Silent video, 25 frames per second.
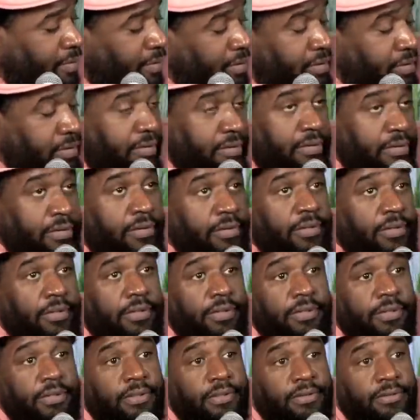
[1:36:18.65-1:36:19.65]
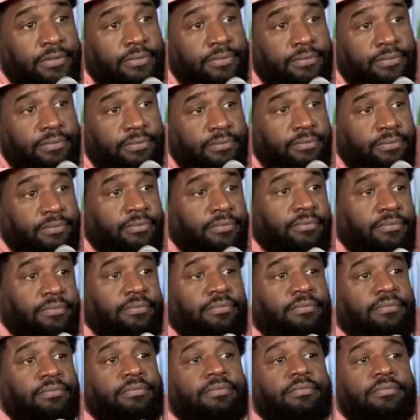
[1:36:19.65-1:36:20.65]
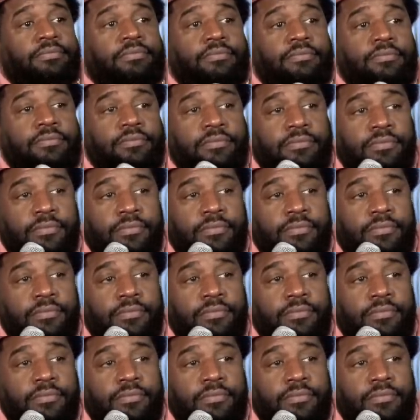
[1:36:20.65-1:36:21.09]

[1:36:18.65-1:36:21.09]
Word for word: Anyway, so I, I hope the best for him.